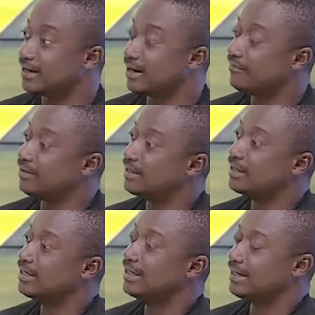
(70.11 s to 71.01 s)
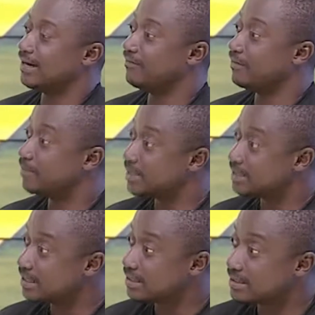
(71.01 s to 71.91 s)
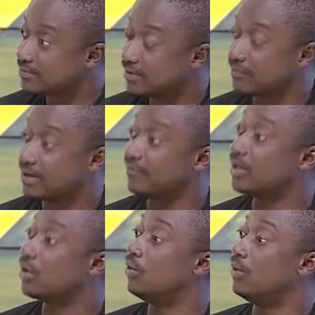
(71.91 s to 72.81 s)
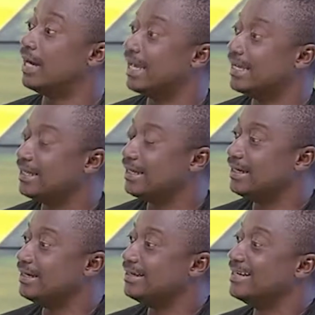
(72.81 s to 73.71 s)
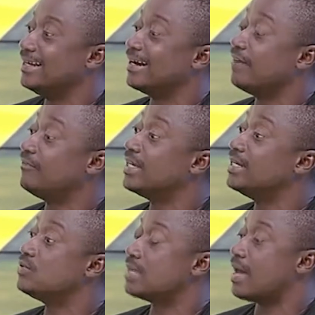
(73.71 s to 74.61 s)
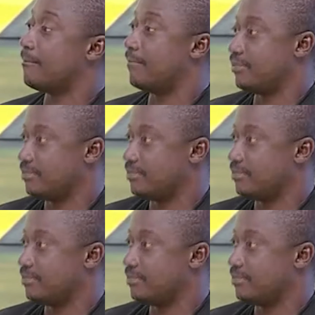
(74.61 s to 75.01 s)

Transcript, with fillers: Graphic, mm. Graphic Business, mm -hmm. we have Graphic Online, and mm. then the Graphic News app.